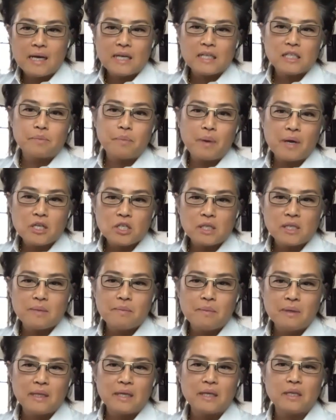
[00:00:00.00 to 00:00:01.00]

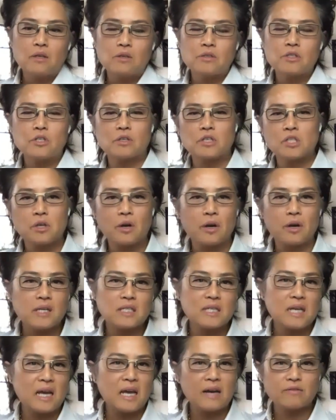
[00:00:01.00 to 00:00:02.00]
especially millennials are
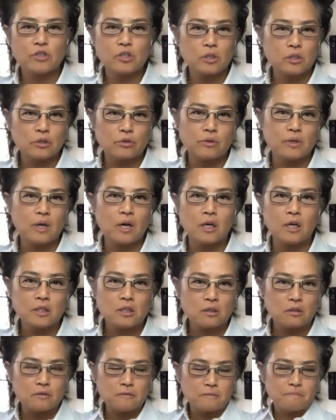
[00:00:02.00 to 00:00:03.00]
starting to have children
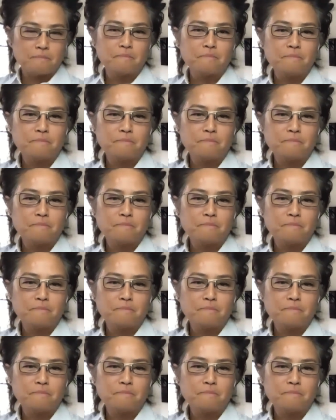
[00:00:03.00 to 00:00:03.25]
also?